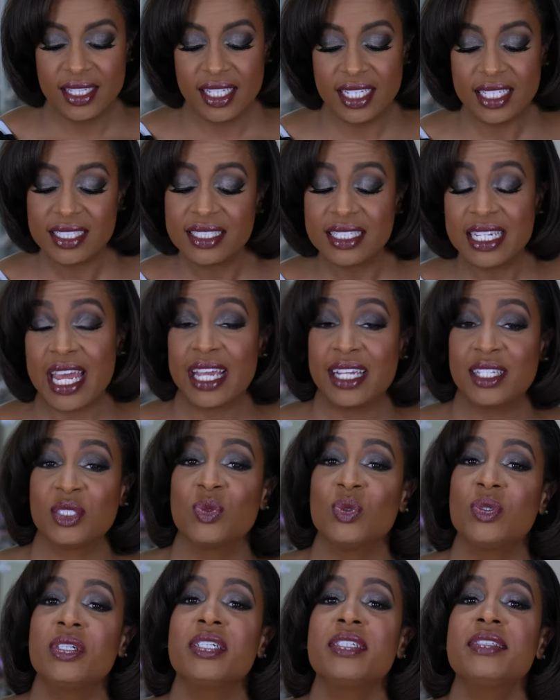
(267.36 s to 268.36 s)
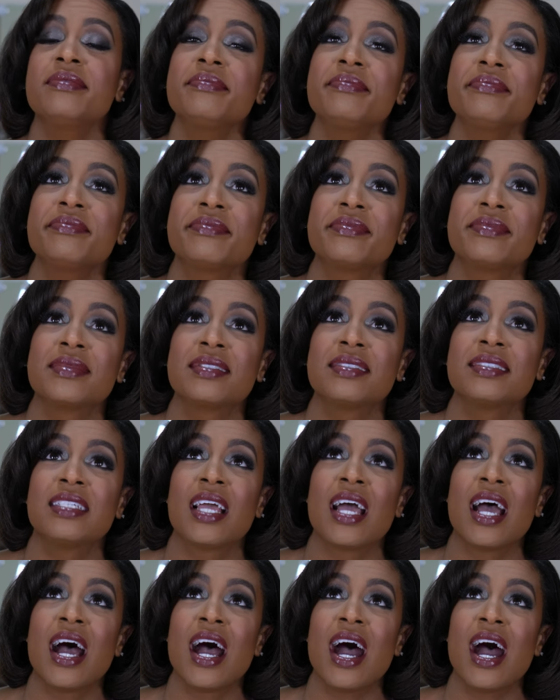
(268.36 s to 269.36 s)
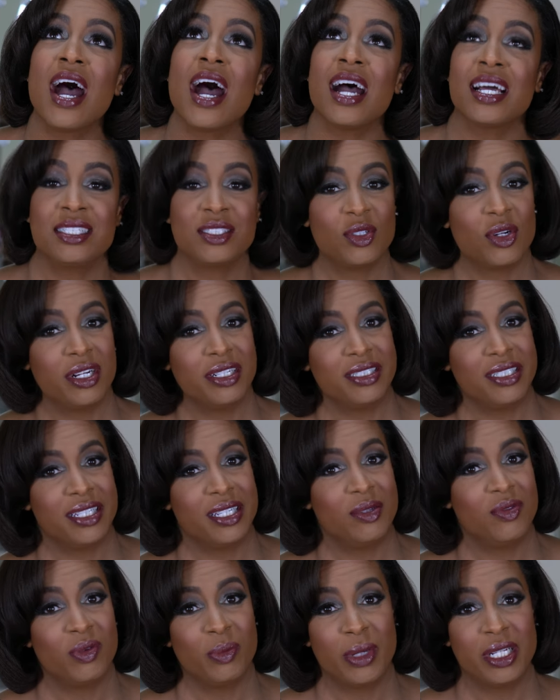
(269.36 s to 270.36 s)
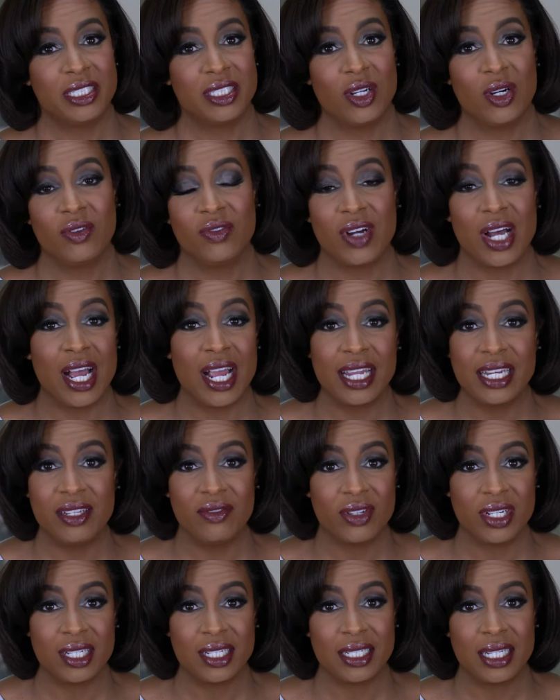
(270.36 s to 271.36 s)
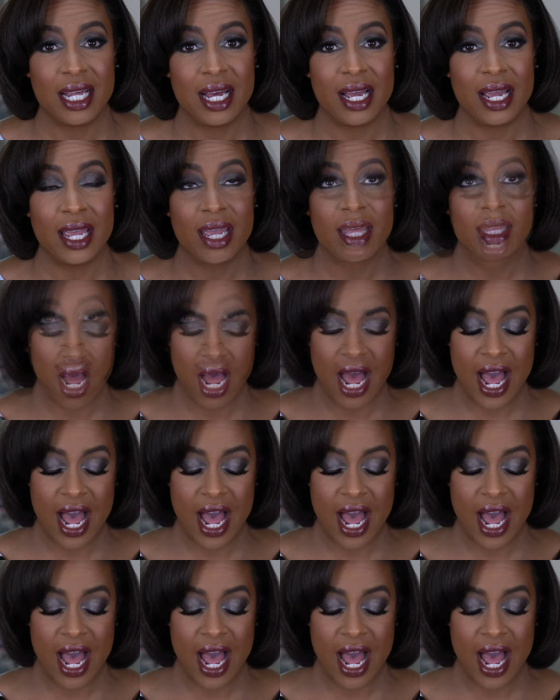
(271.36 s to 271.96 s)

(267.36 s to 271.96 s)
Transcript: This next one, I started to keep for myself. I ain't even gonna lie.